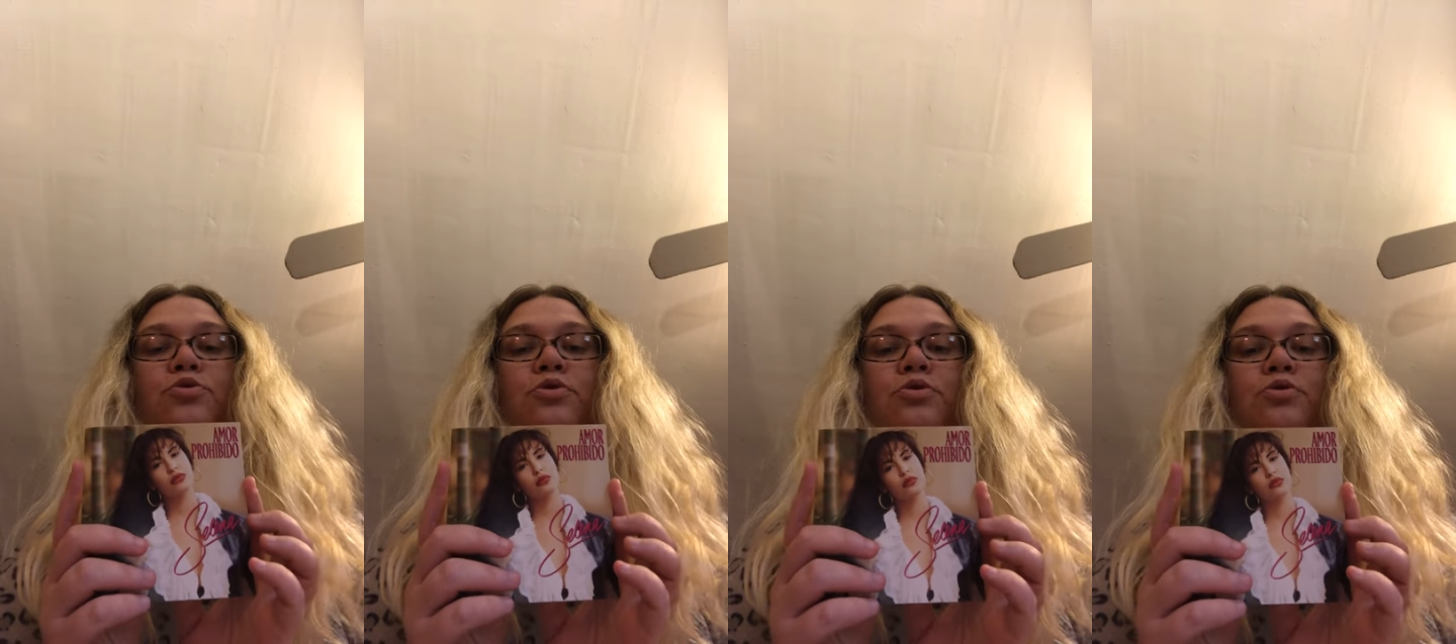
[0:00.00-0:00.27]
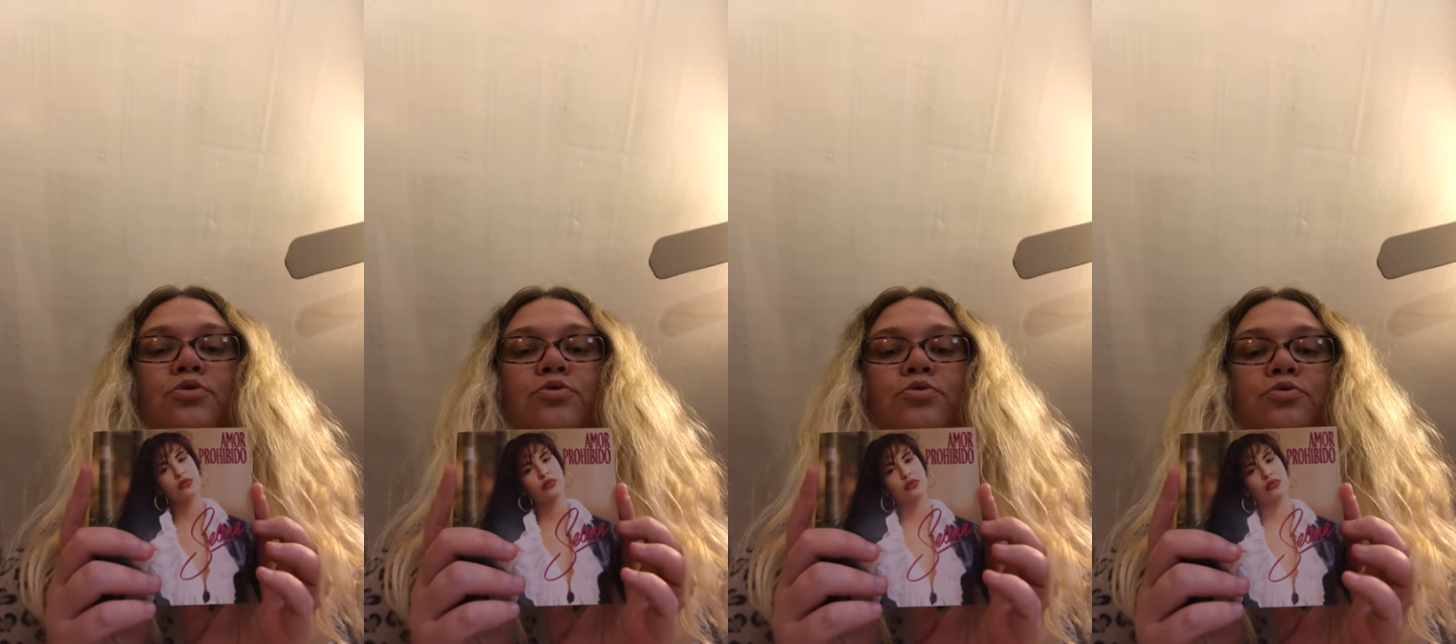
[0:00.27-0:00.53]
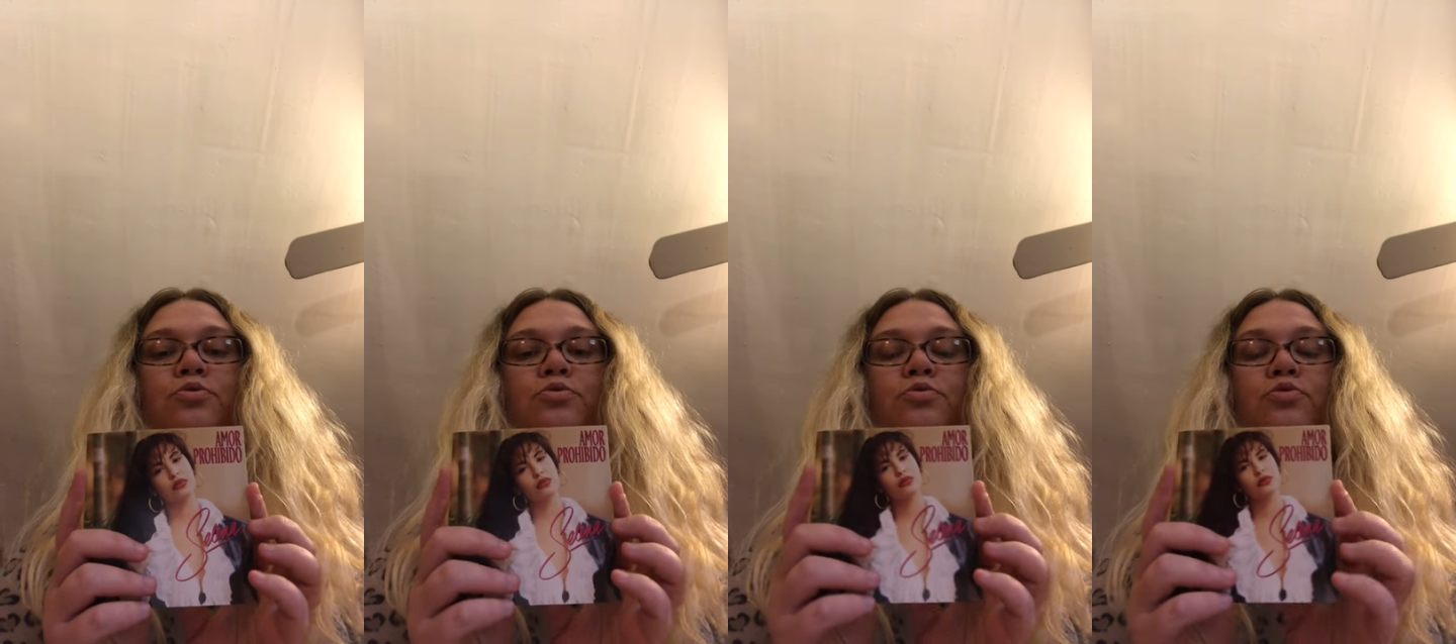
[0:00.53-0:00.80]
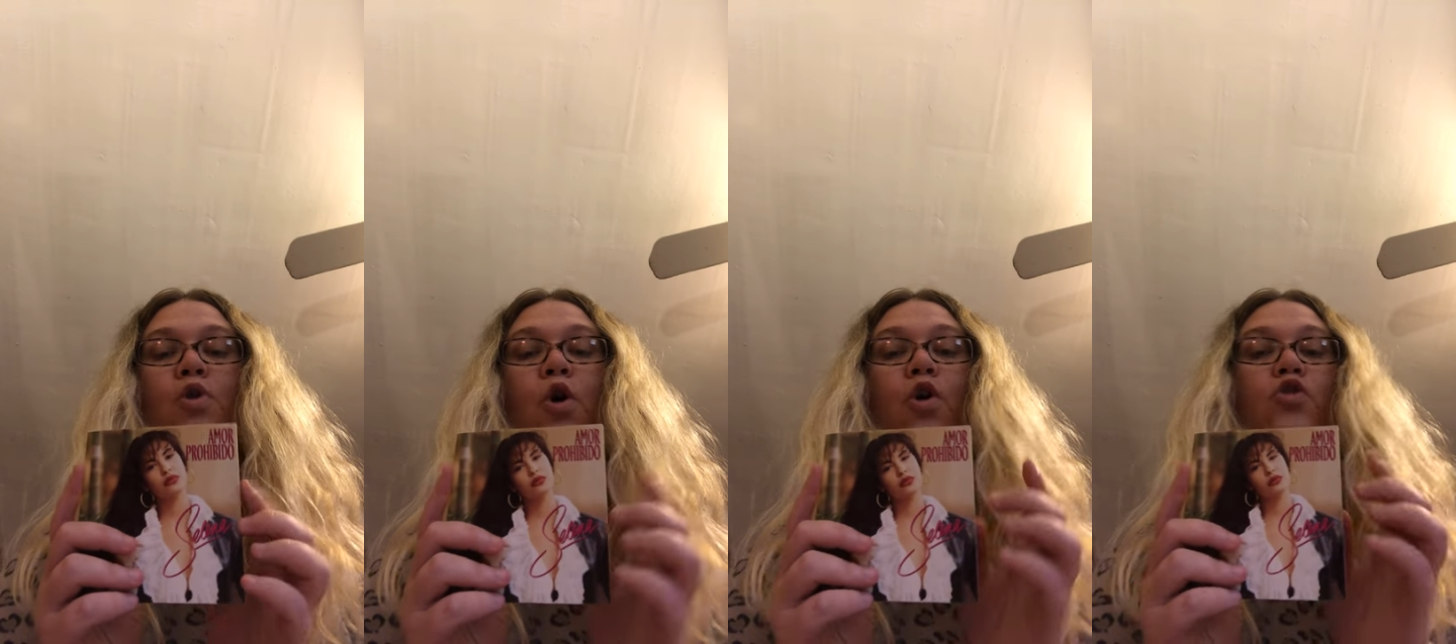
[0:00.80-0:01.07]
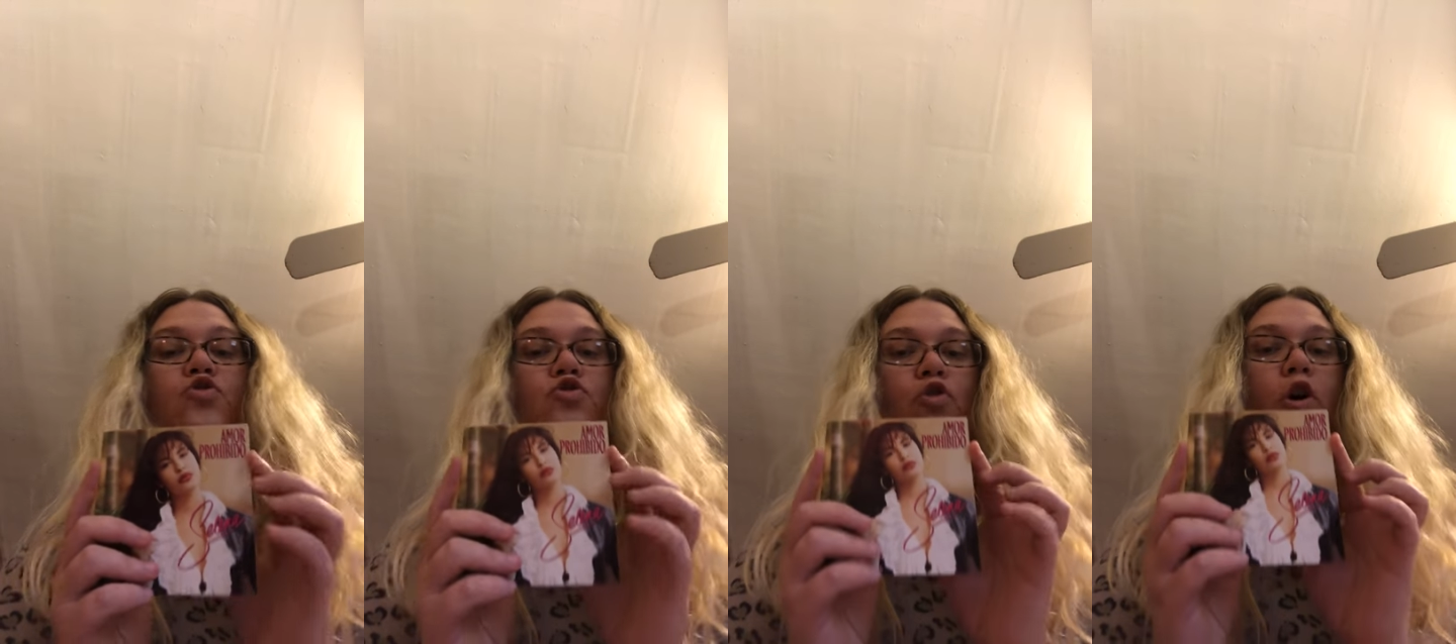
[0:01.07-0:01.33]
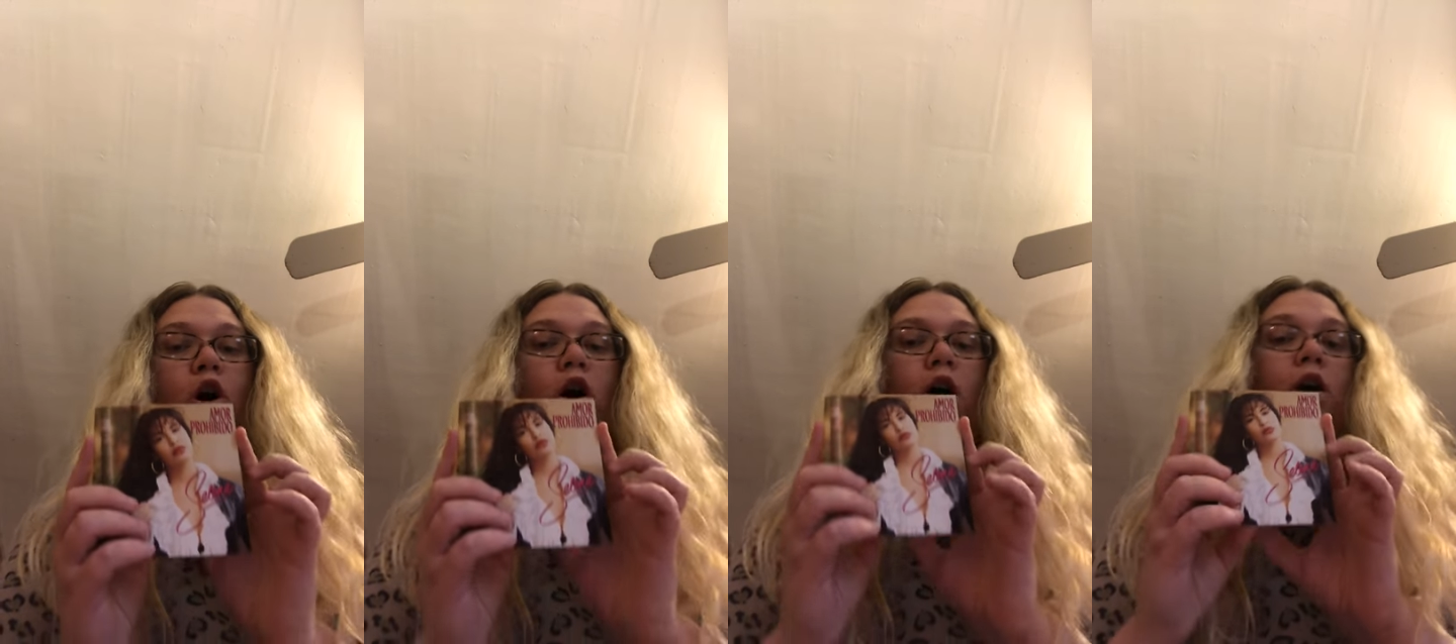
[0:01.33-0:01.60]
to
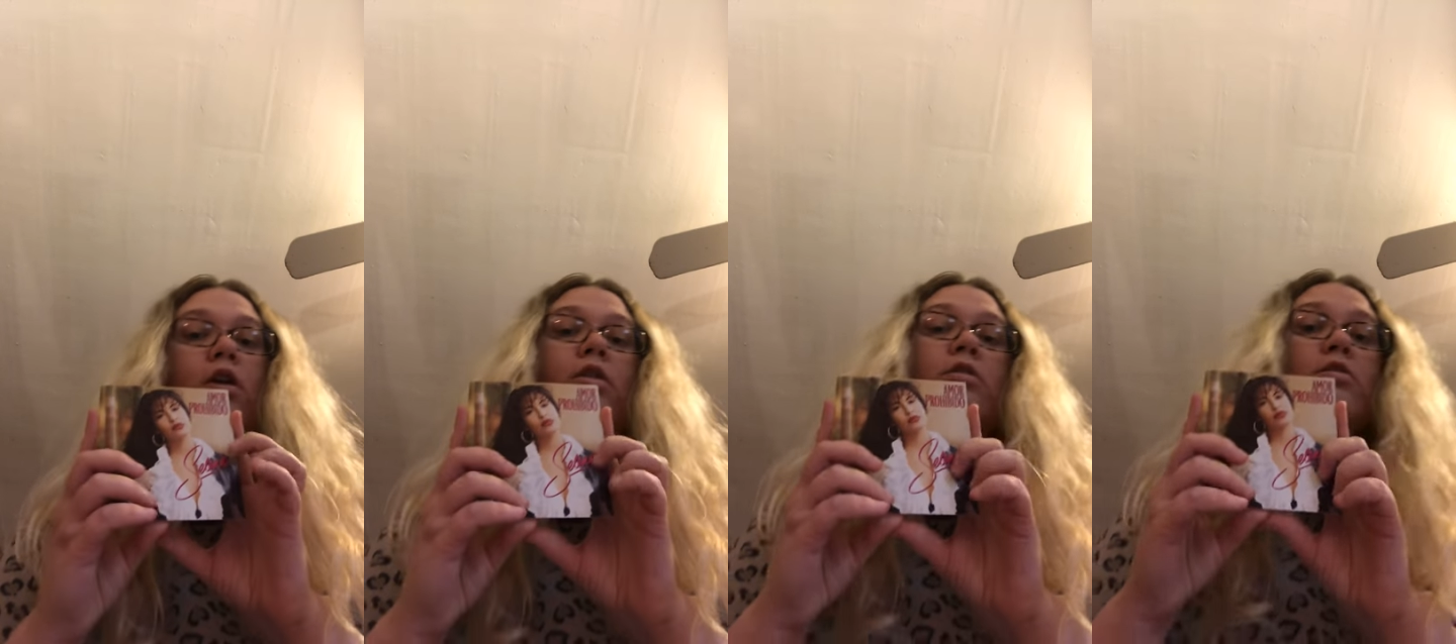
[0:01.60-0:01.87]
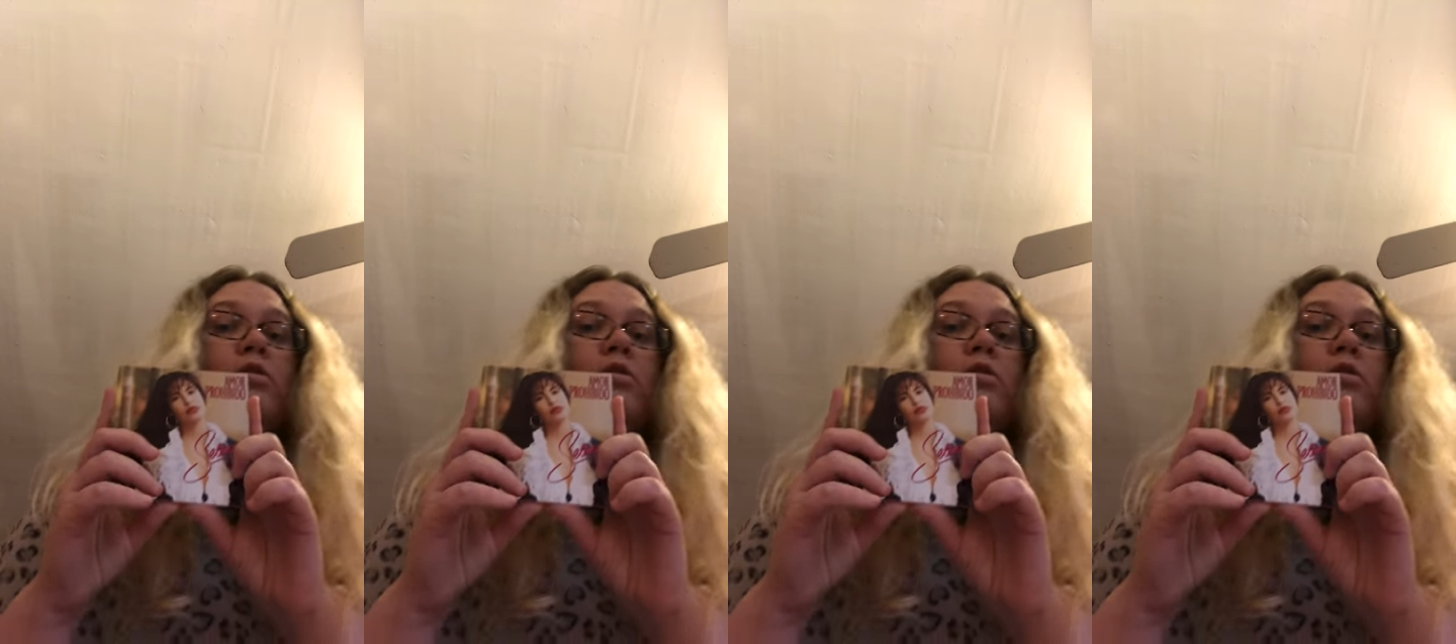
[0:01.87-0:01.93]
draw